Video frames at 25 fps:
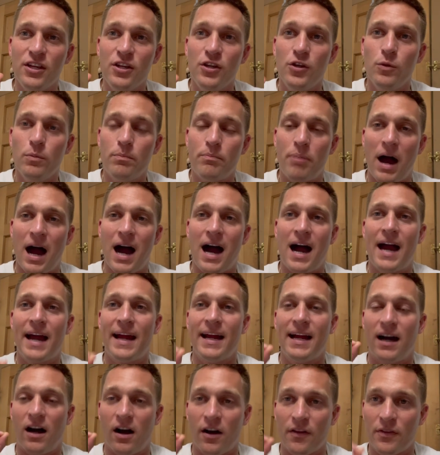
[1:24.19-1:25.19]
you
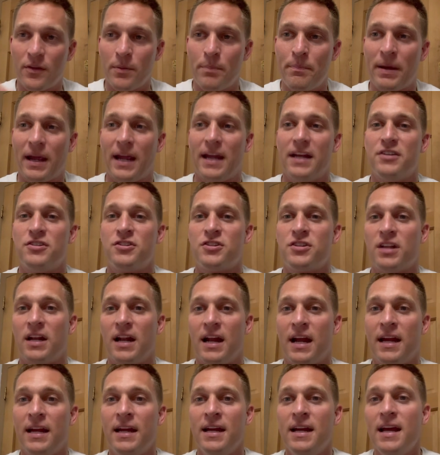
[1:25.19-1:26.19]
buy on the page
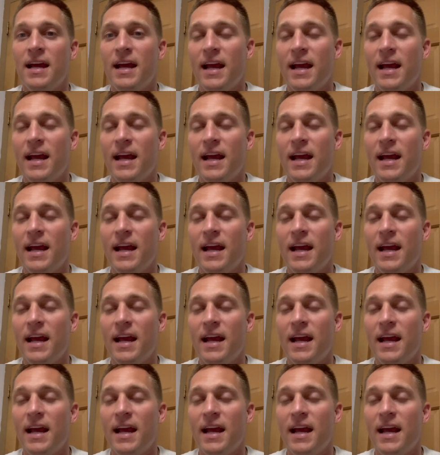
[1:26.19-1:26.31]
today,